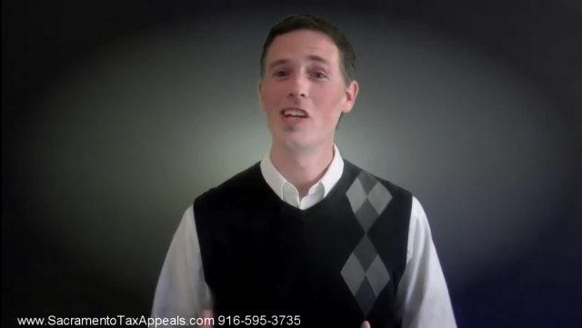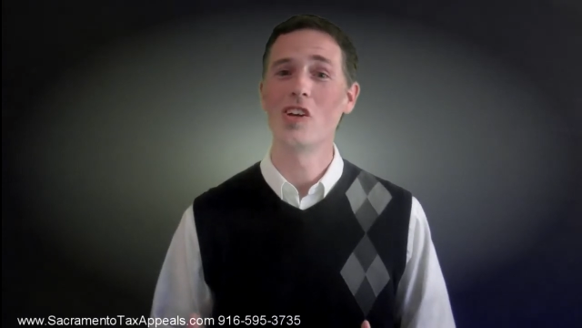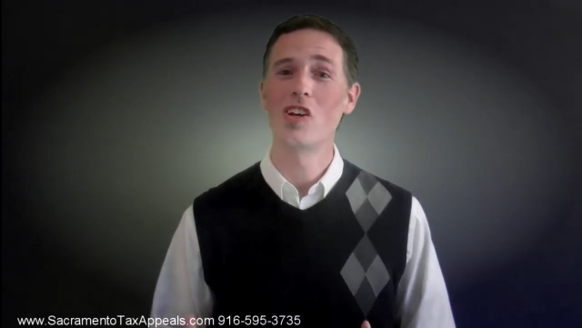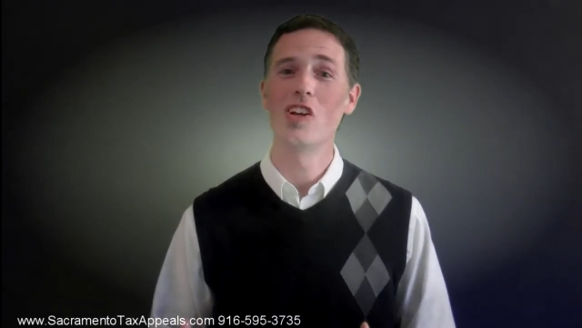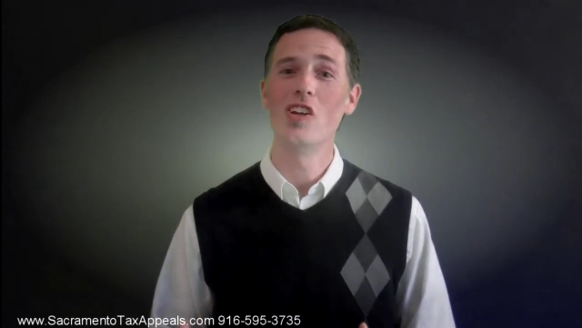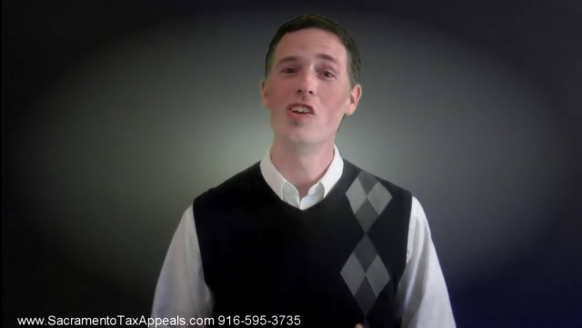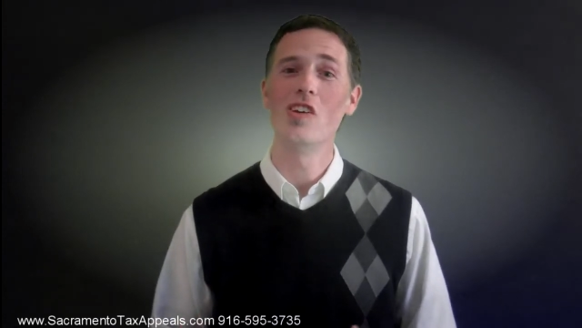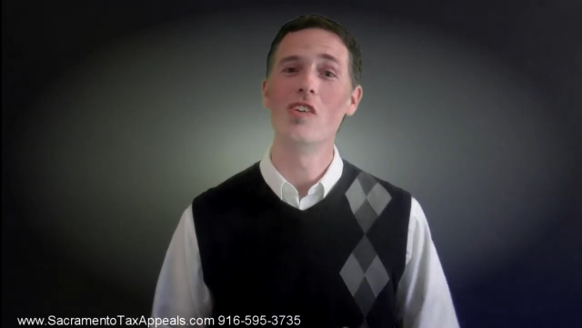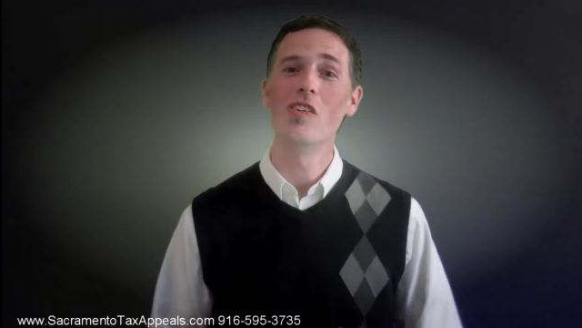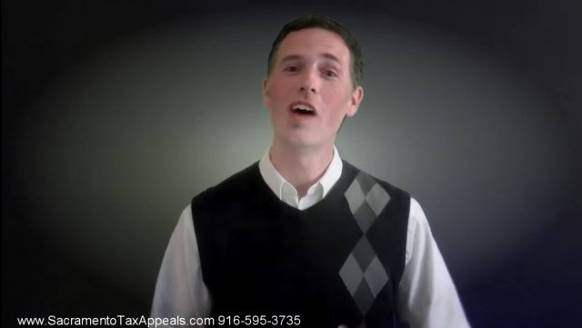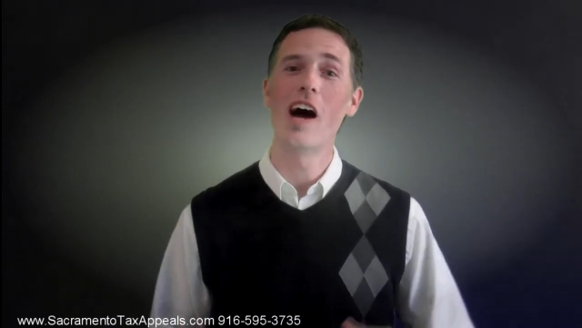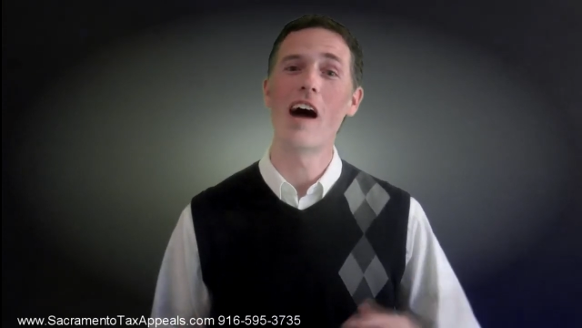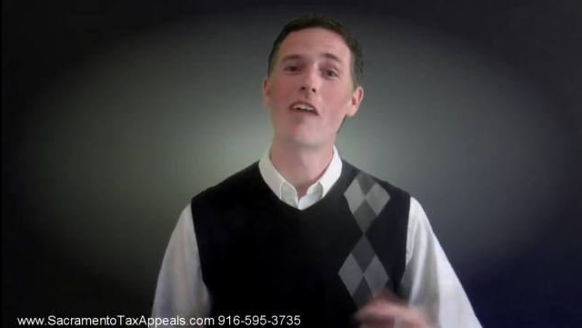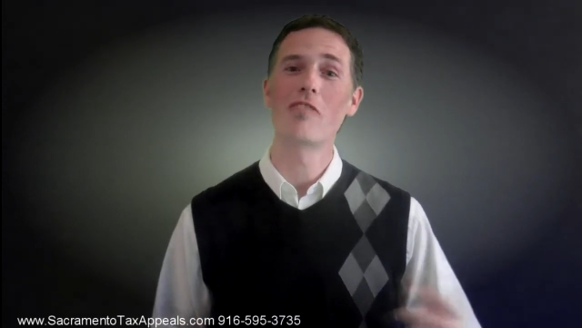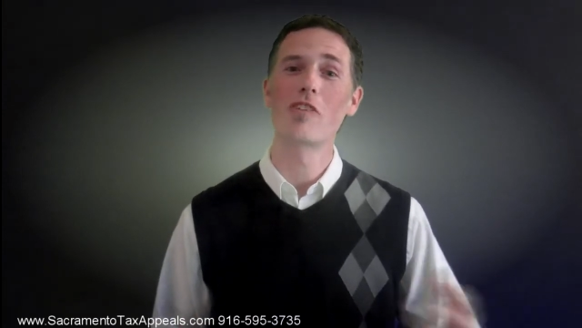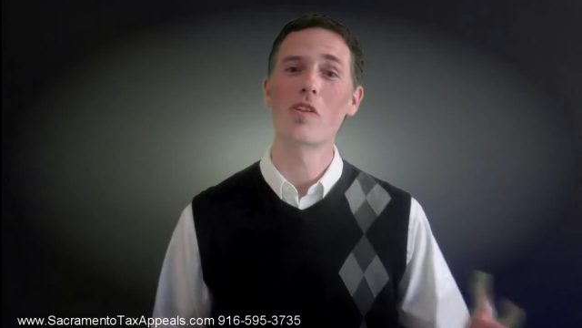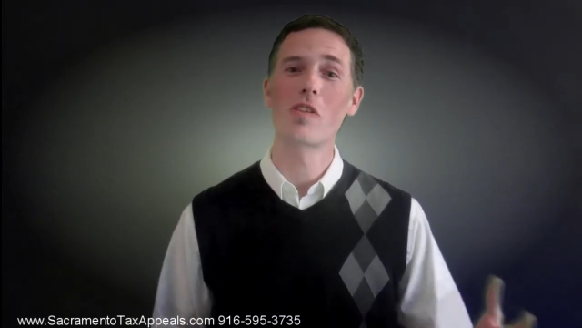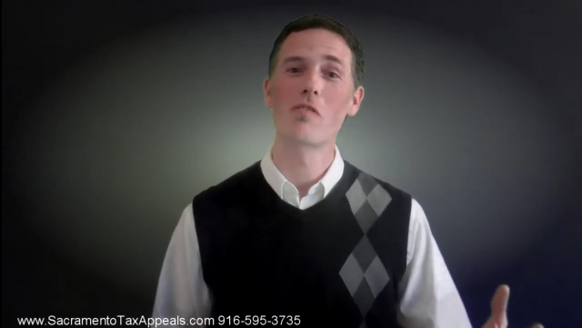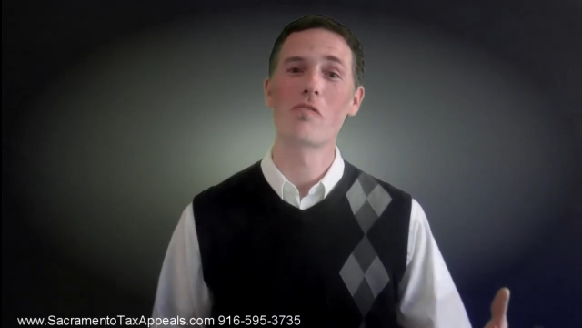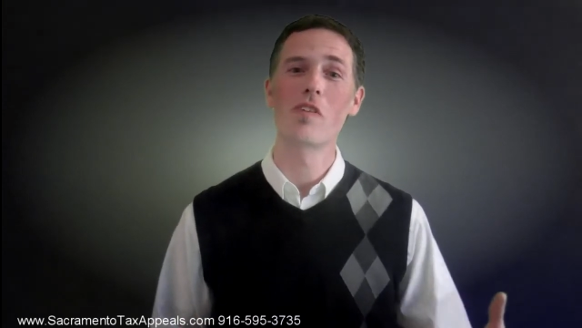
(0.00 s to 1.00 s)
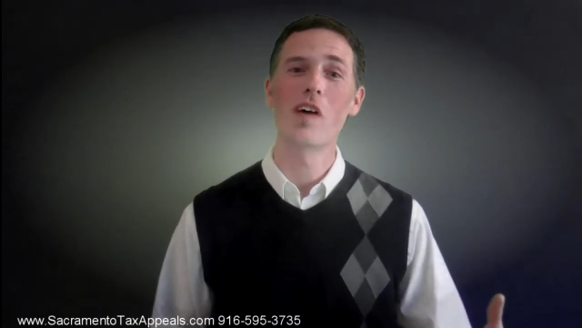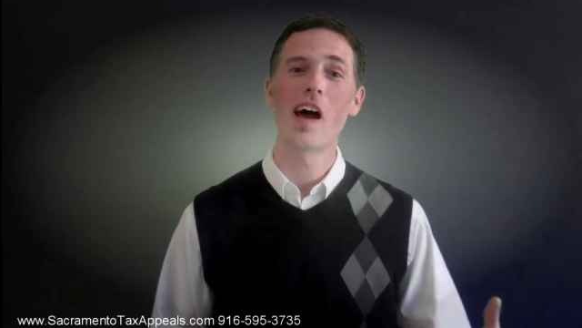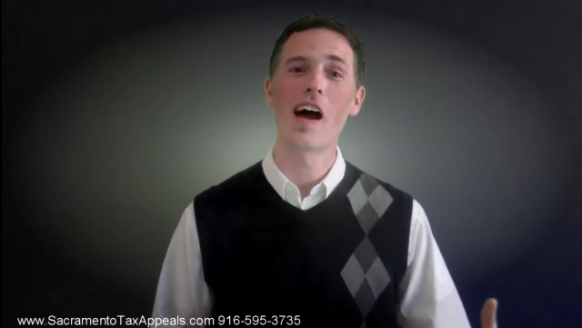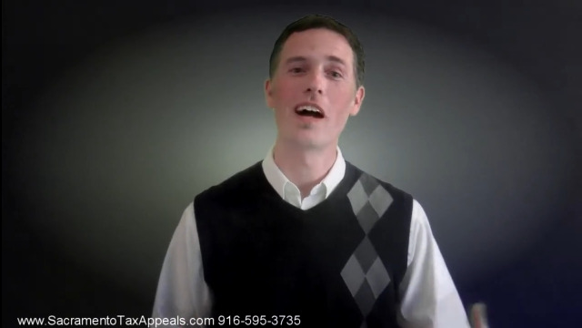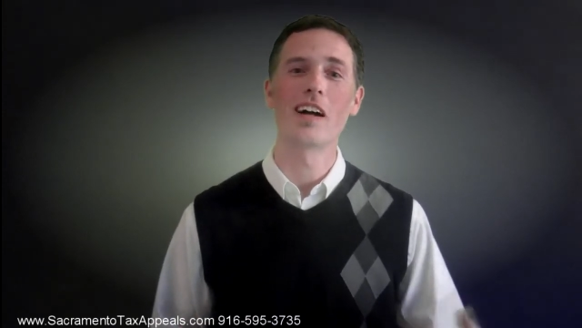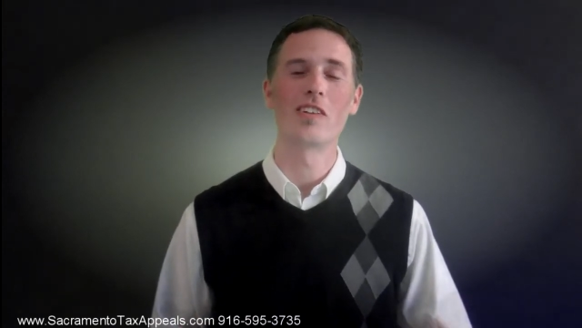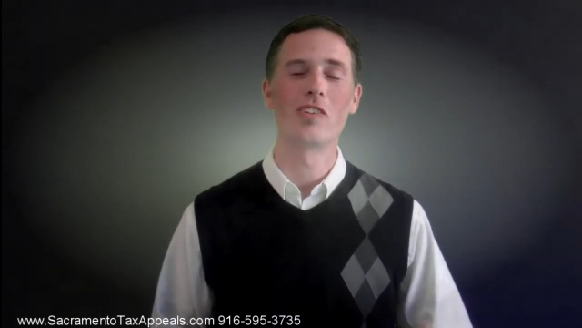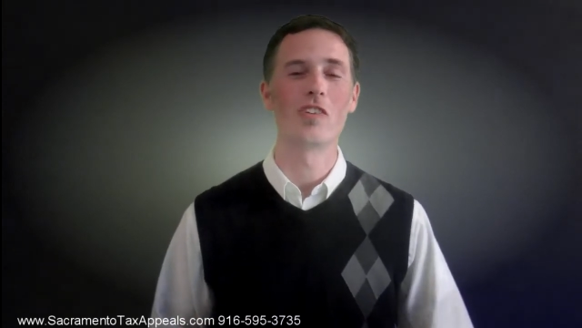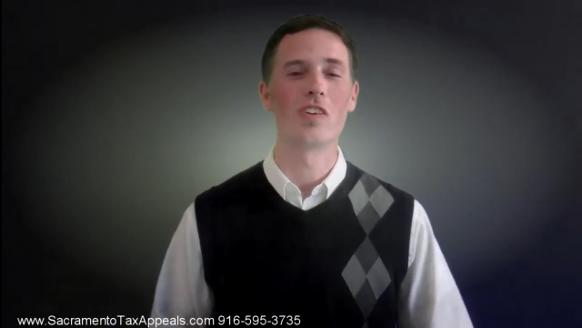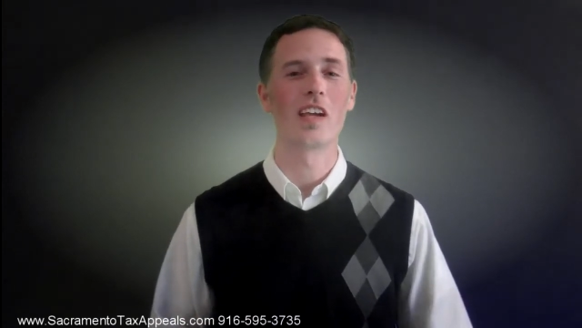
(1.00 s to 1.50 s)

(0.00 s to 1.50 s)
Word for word: you can do after the fact.